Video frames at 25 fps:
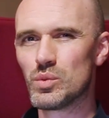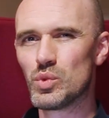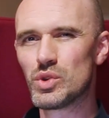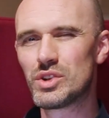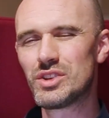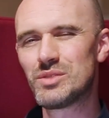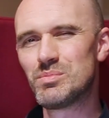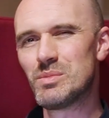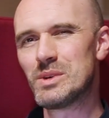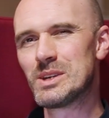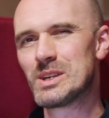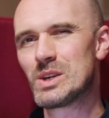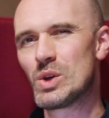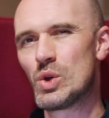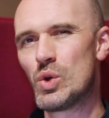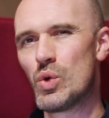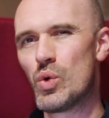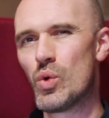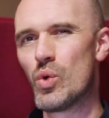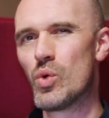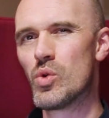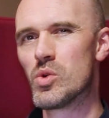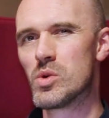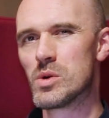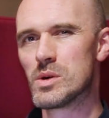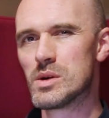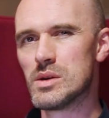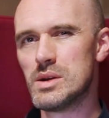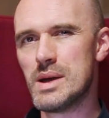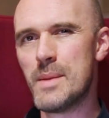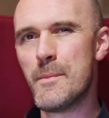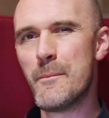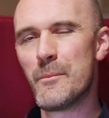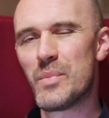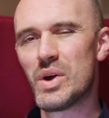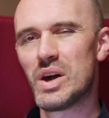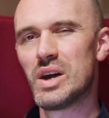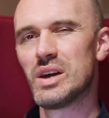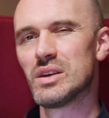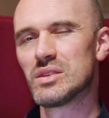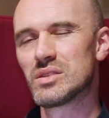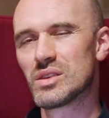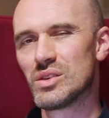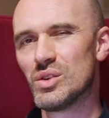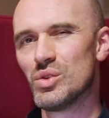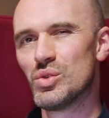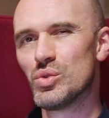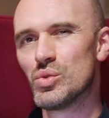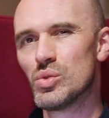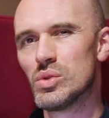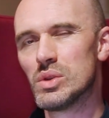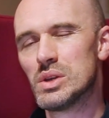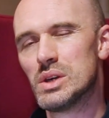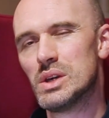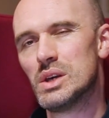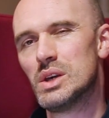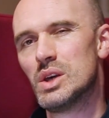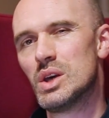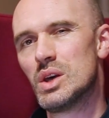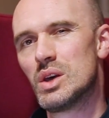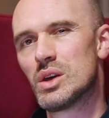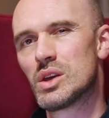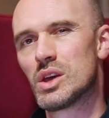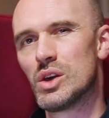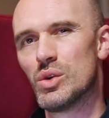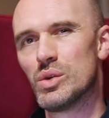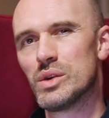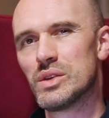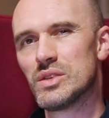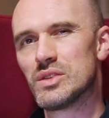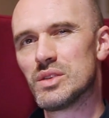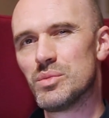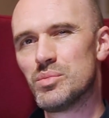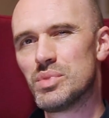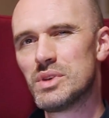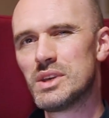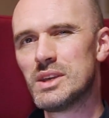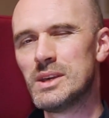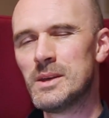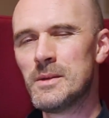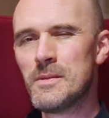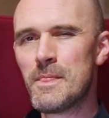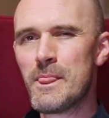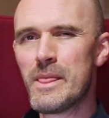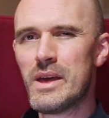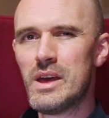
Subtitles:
What is my core impact goal going to be?